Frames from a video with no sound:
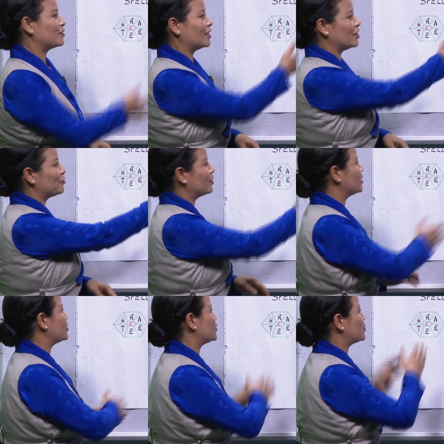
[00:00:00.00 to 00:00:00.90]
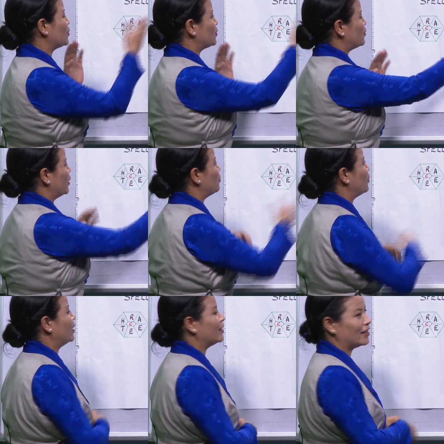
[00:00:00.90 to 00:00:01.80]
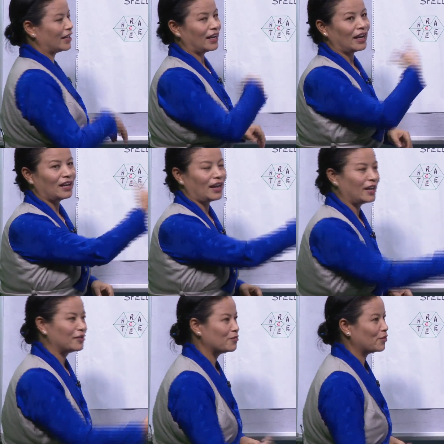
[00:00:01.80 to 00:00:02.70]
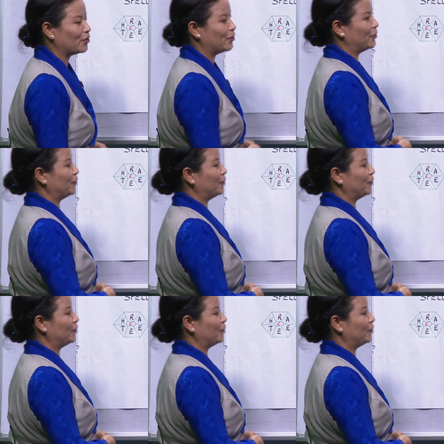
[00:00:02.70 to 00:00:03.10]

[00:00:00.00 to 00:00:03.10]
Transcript: Gela, you can just try one and then I'll add more.